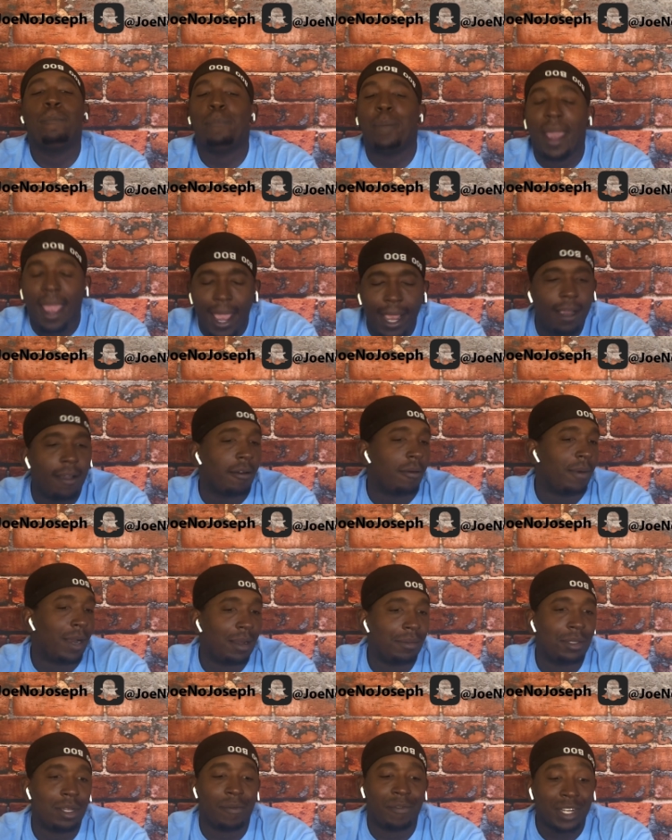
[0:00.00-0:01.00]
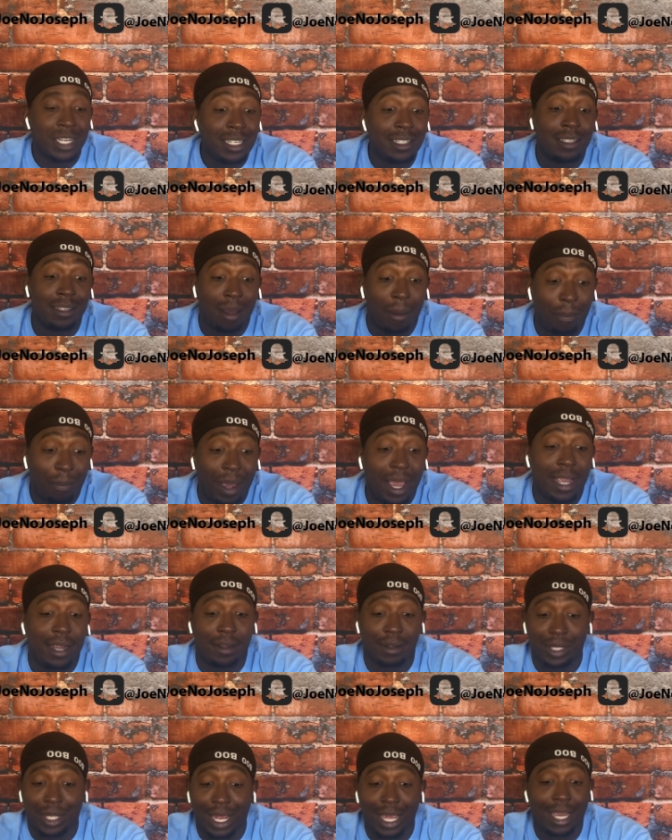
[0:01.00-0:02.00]
banger by himself. And this is a
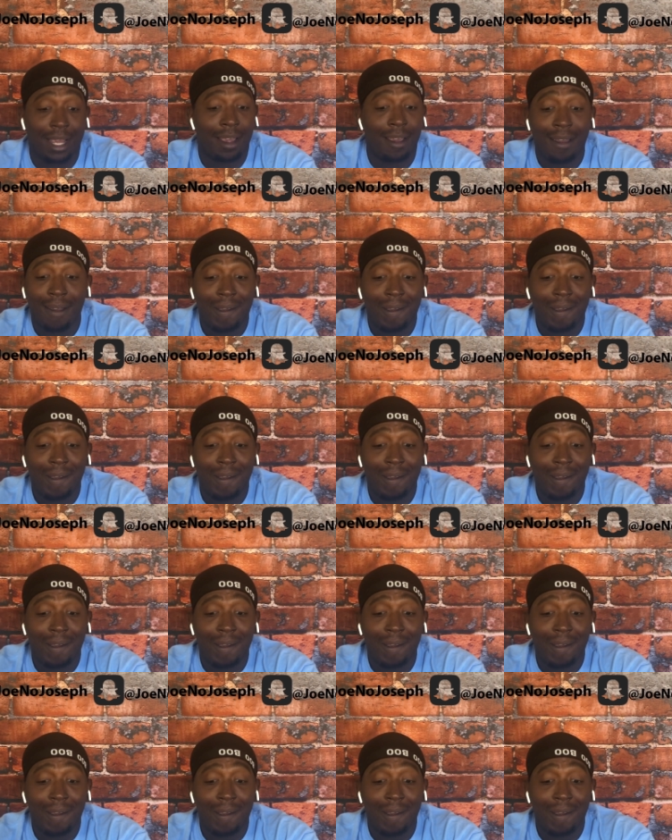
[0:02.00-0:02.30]
banger. Like,